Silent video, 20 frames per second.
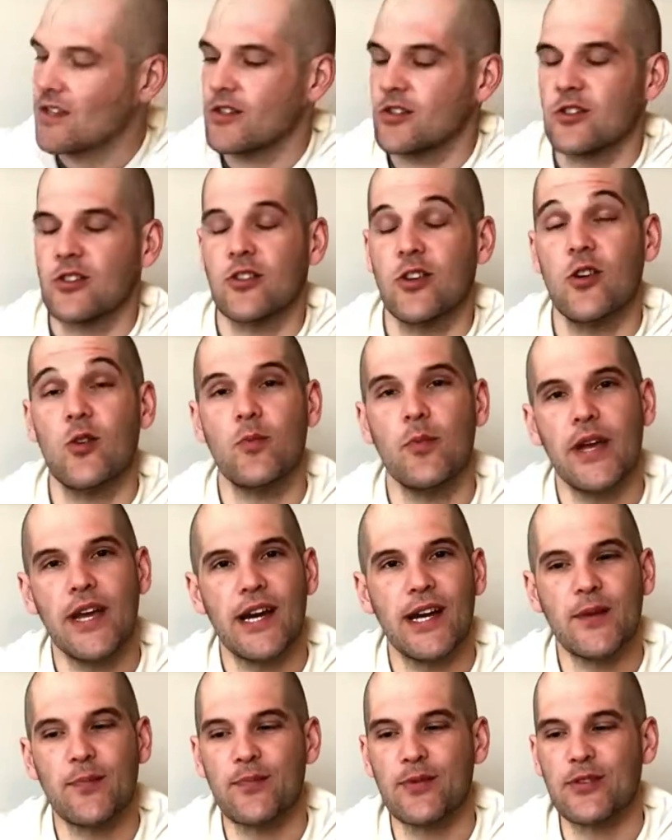So may
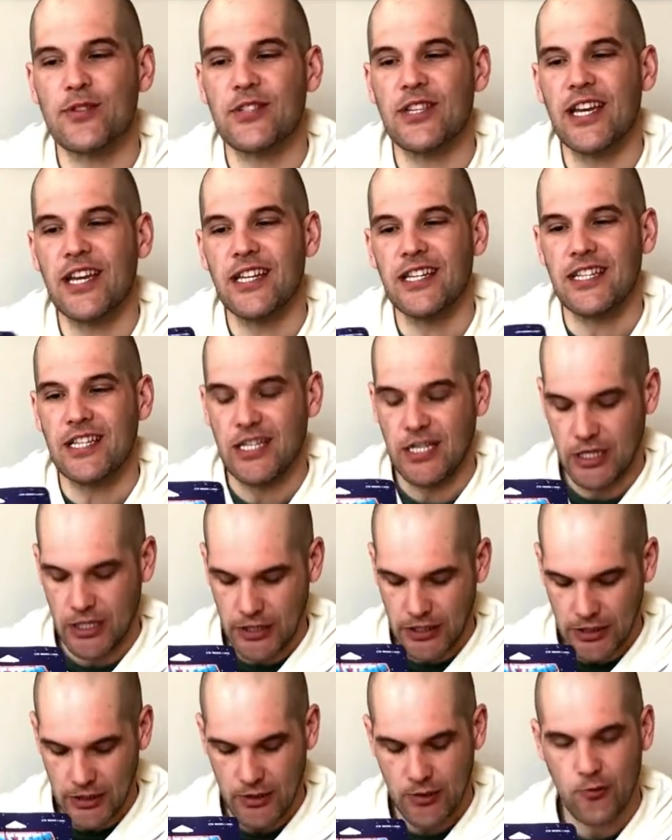I present
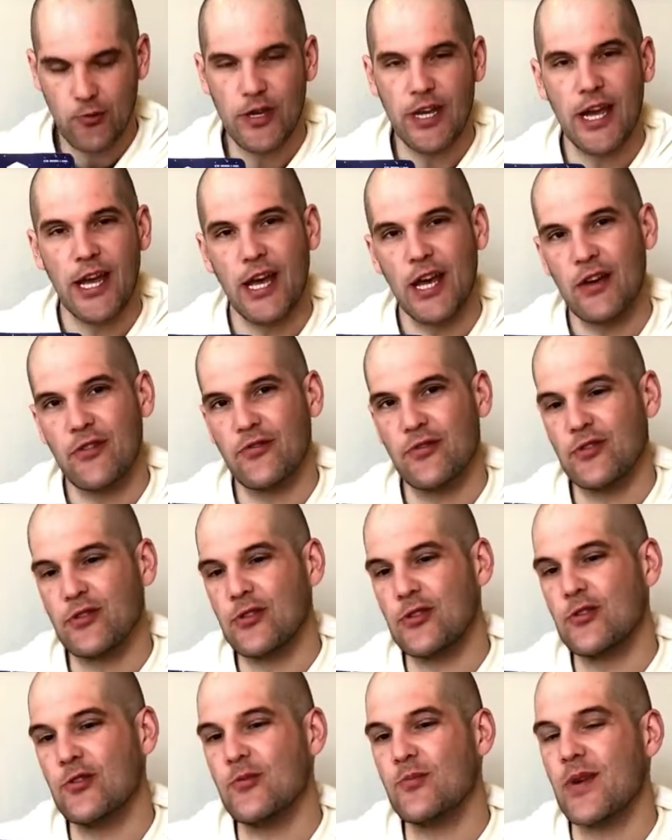here, we have
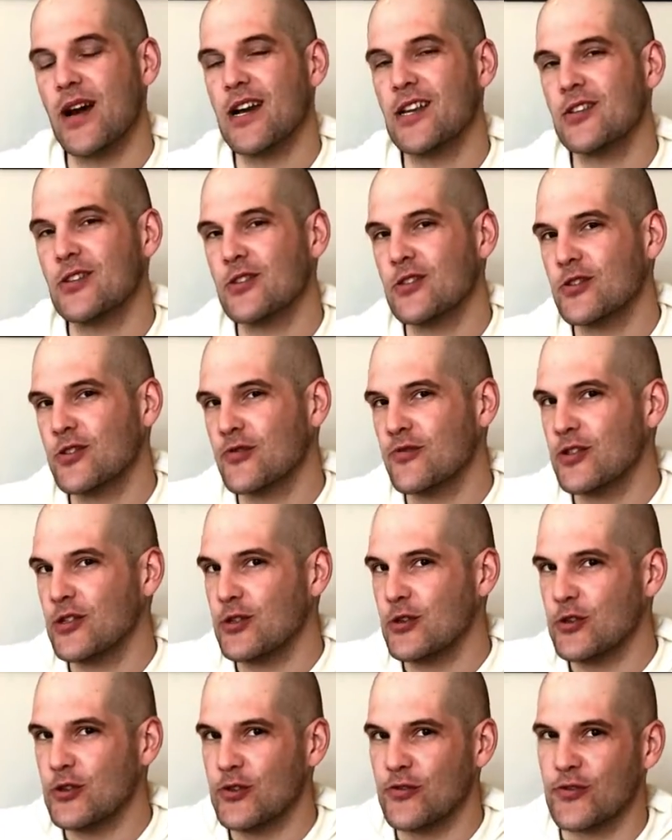two Masters of the
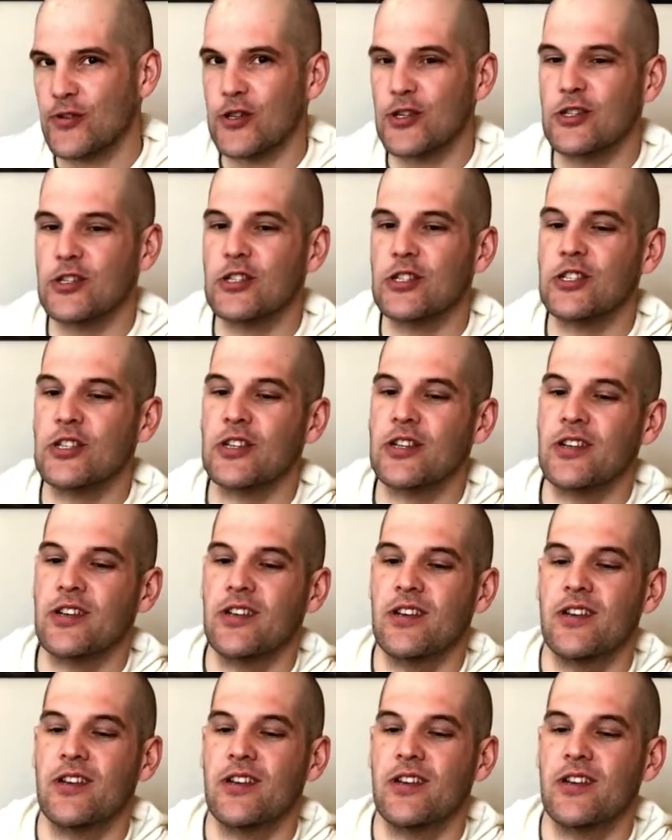Universe,